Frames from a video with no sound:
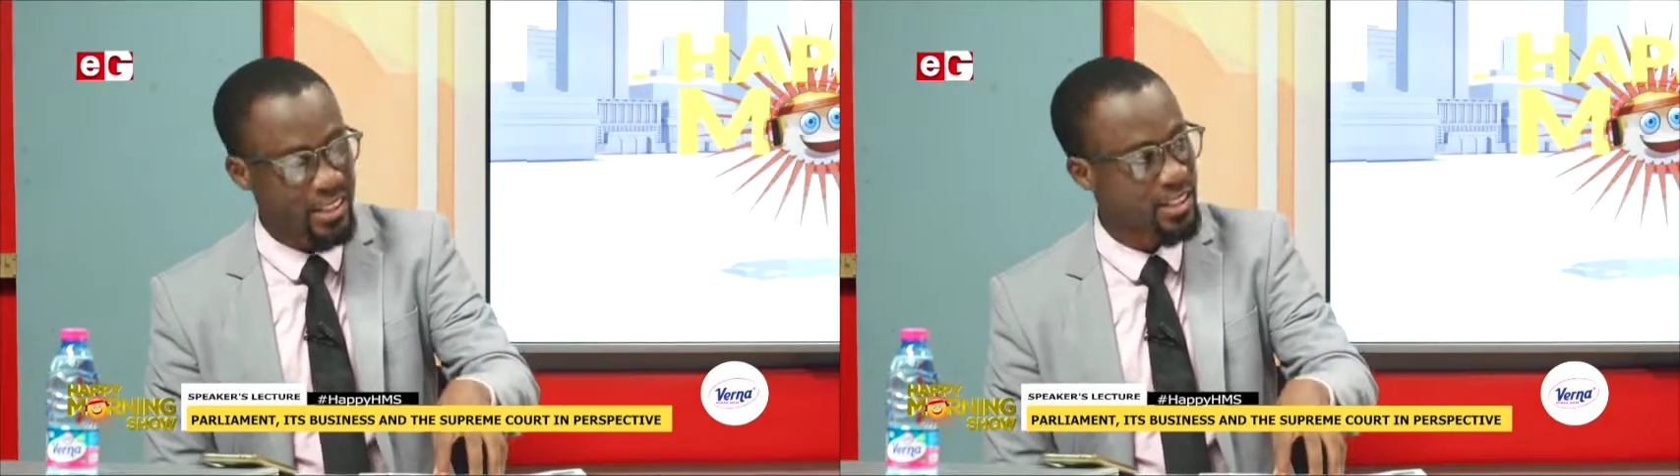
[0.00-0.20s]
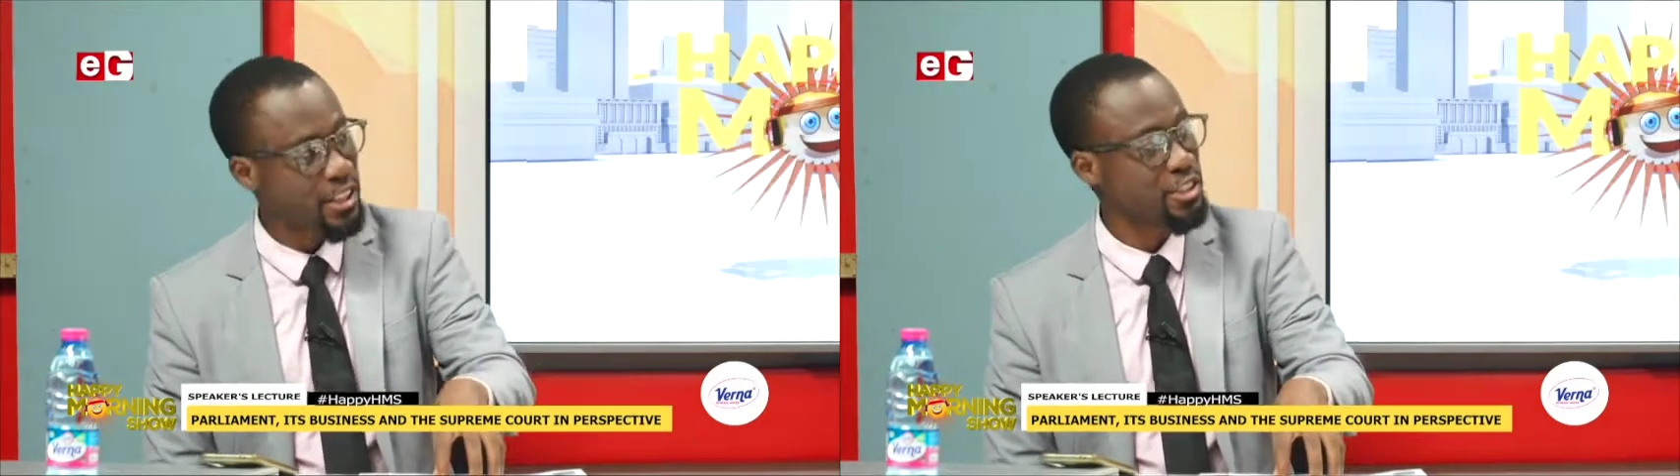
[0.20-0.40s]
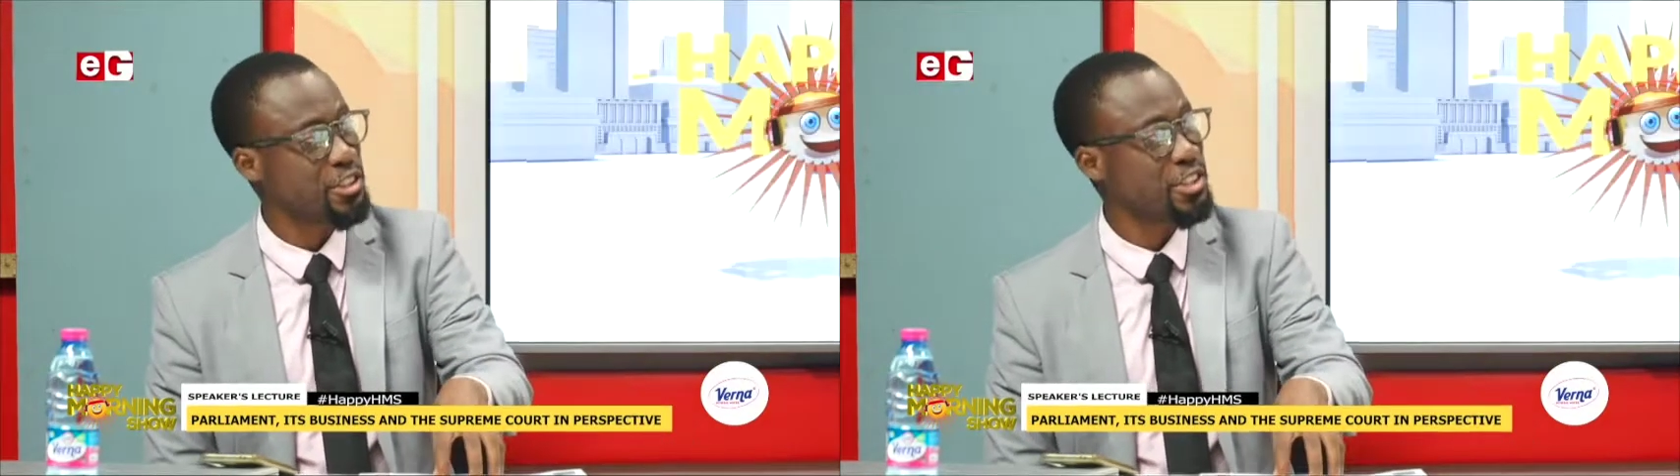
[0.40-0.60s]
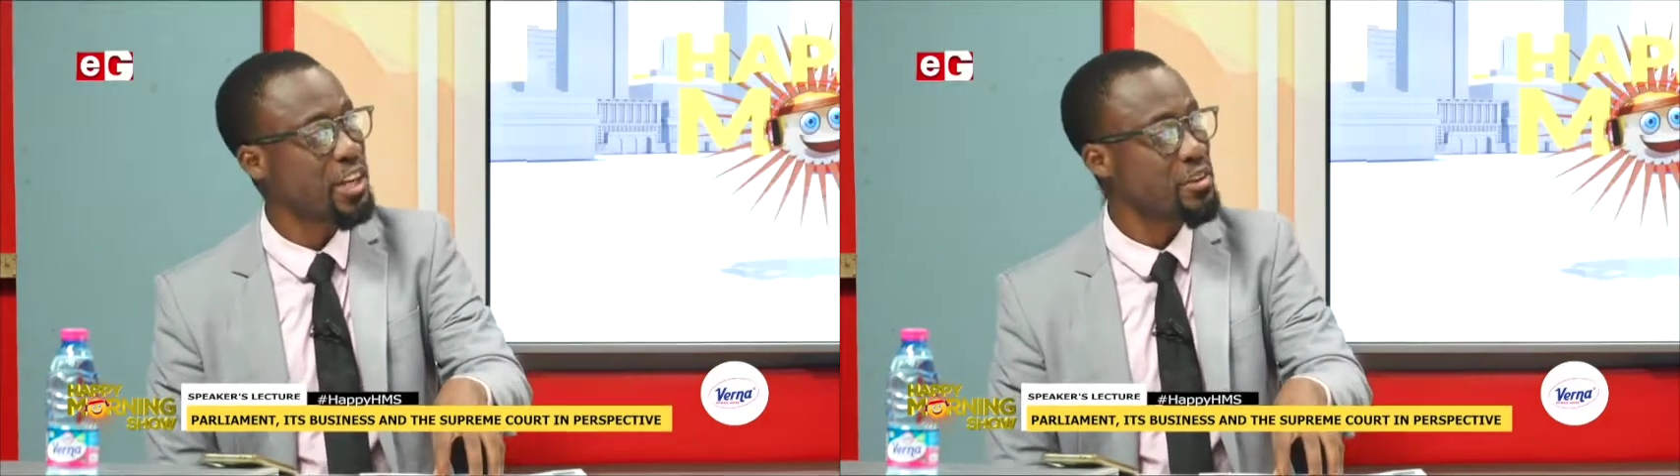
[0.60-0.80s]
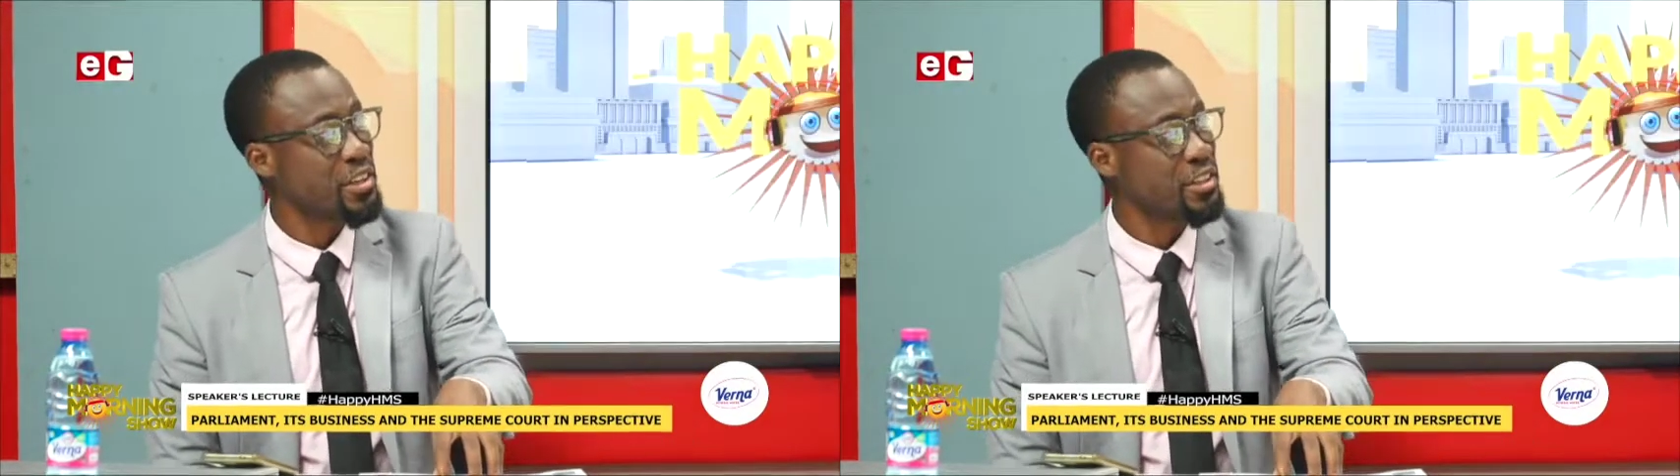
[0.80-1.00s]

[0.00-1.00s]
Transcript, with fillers: the judiciary,